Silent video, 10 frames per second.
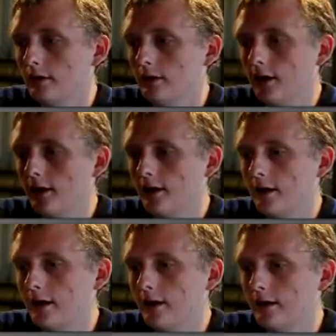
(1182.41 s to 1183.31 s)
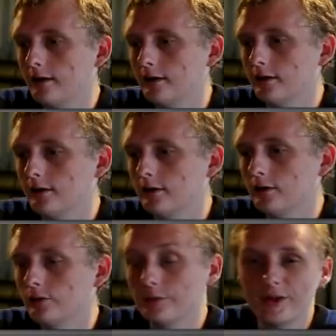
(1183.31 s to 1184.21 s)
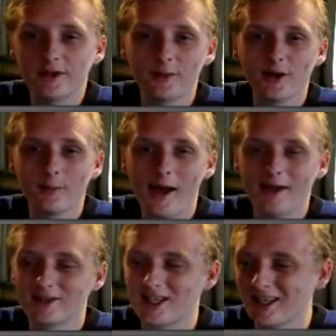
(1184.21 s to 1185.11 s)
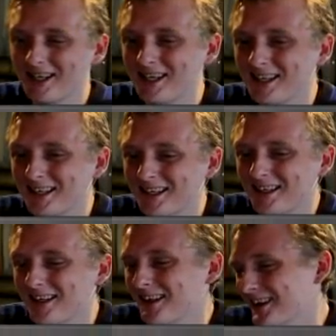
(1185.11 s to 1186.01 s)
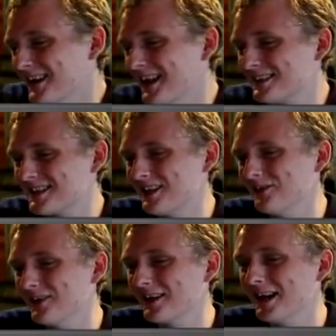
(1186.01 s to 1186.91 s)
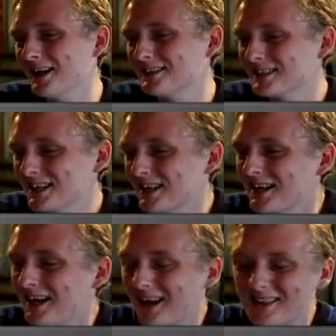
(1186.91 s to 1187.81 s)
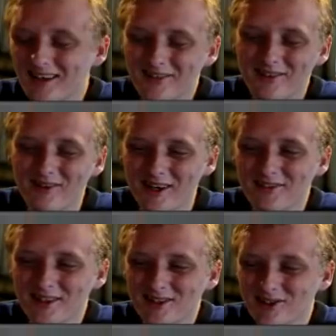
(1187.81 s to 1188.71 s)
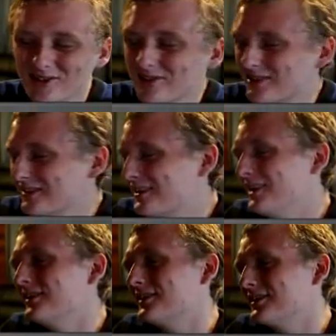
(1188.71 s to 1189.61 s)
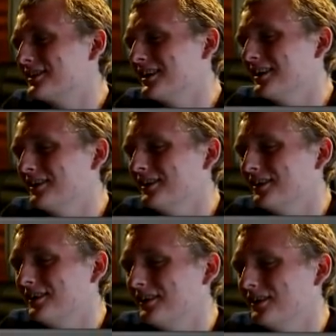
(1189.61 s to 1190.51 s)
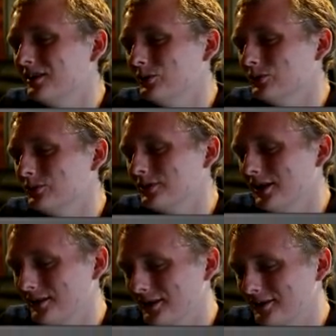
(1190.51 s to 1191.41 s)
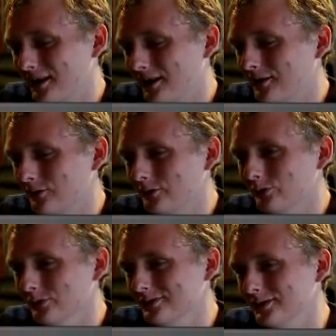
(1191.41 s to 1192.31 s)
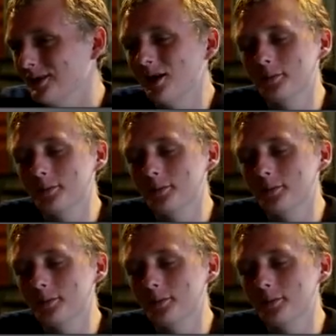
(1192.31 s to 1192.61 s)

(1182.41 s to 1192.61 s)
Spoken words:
Yay! We beat the mirror match. That's game 1, guys. I thought we might have been screwed since he had... Oh, yeah, that's that angry forfeit.